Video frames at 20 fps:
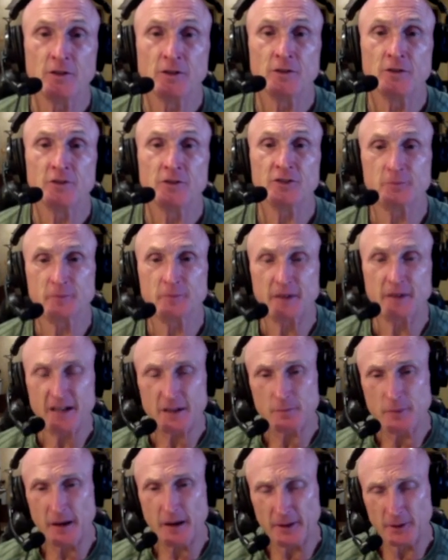to make
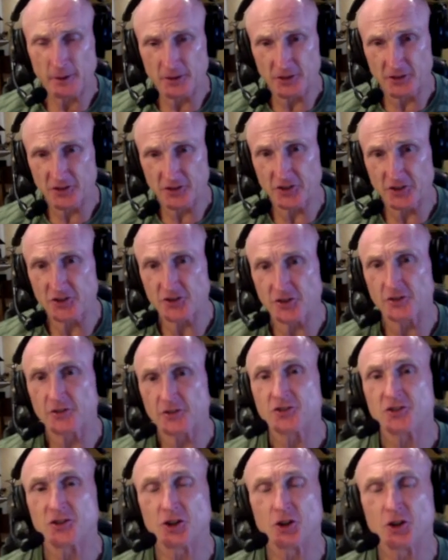better decisions,
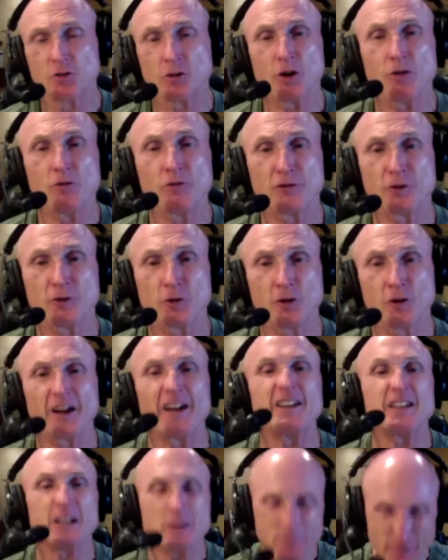to grow for, and
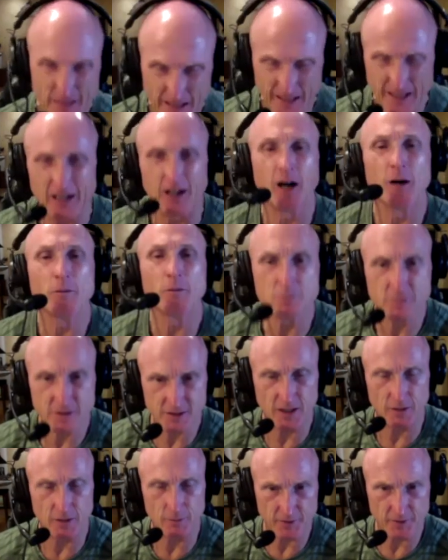to become
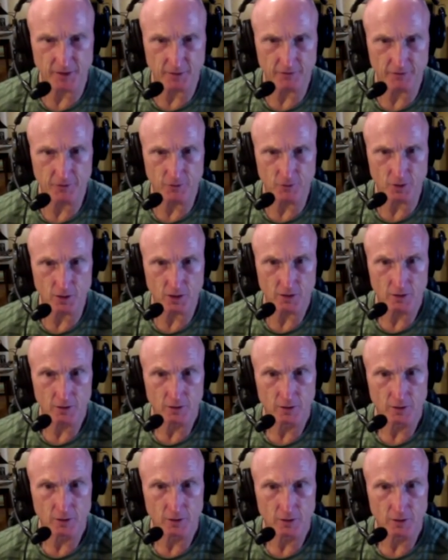something for?
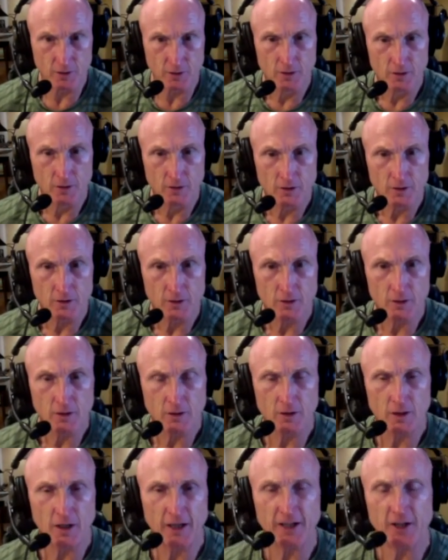
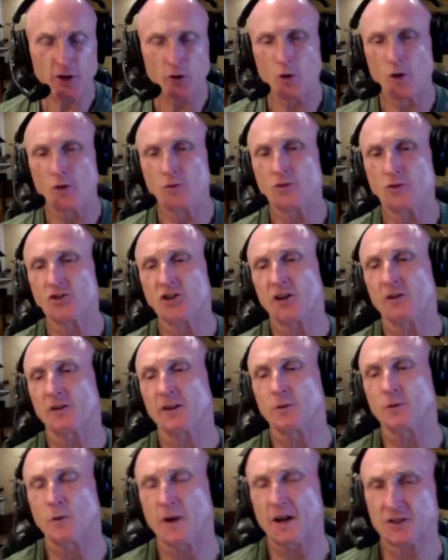I quote
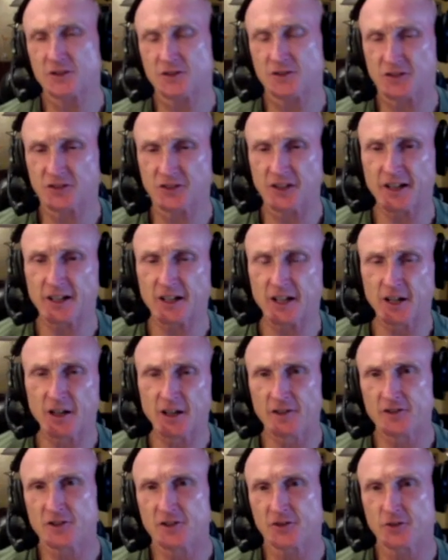Jerry Wesch, the
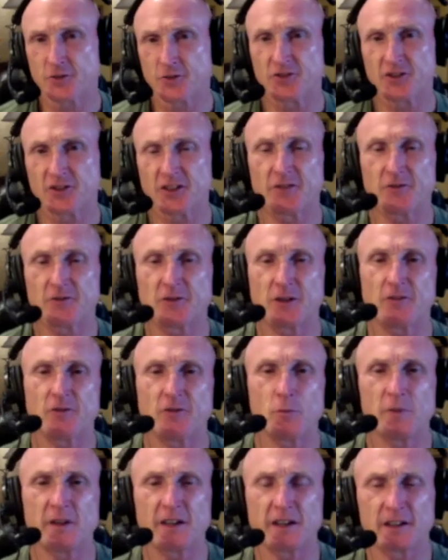psychologist, who said, if you have a
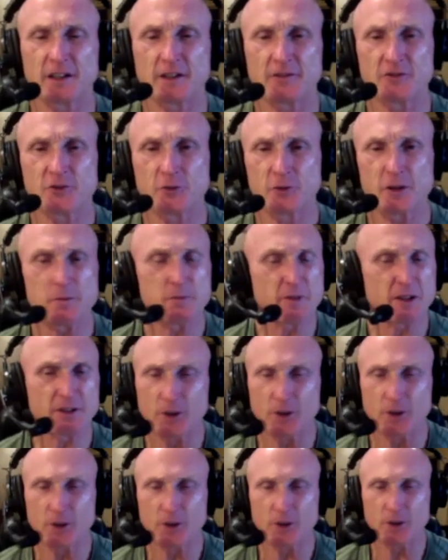big enough dream, you
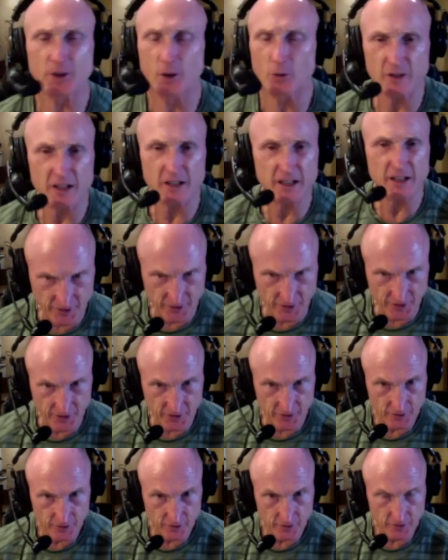don't need a
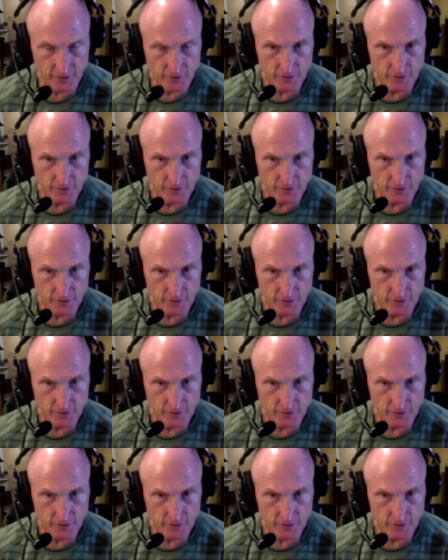crisis,